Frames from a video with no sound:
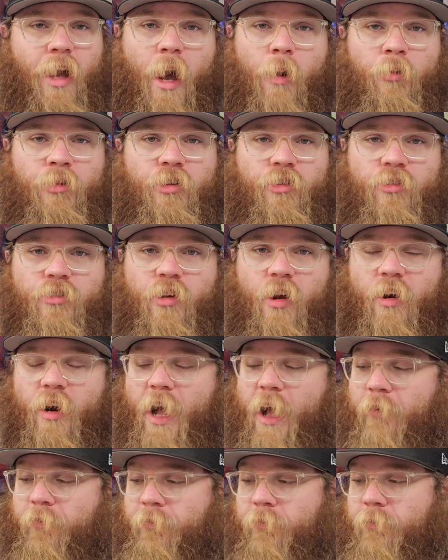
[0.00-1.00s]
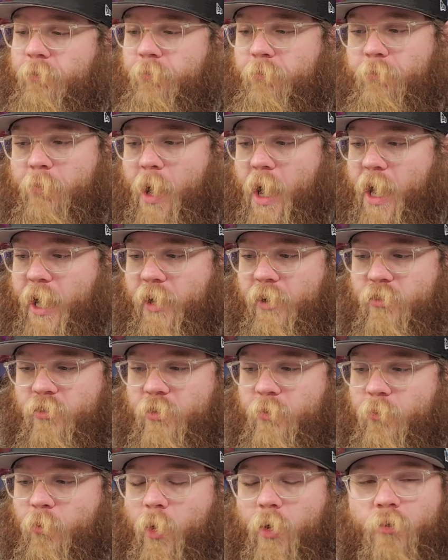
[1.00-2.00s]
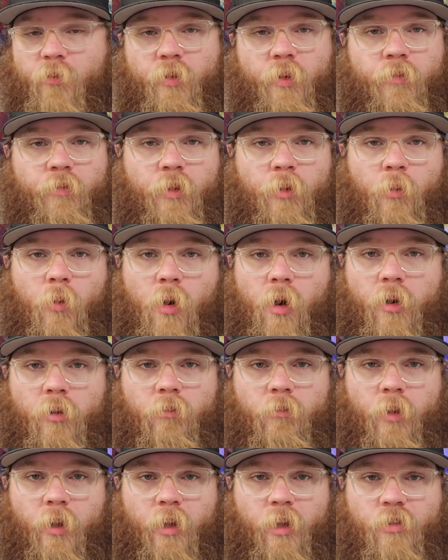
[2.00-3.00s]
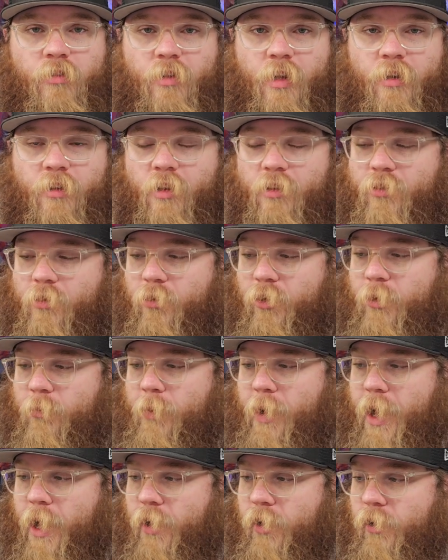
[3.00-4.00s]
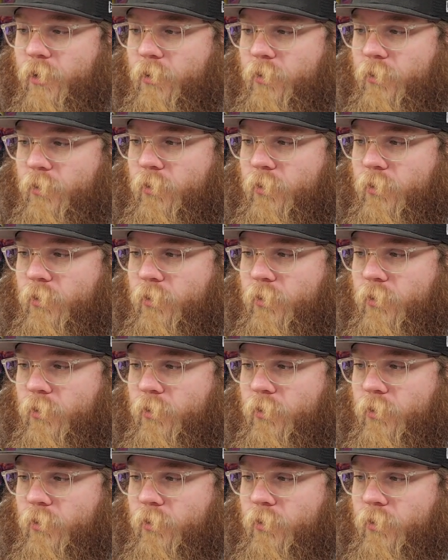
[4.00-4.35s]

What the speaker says: I would just start off buying some 151. Like I said, doesn't really matter.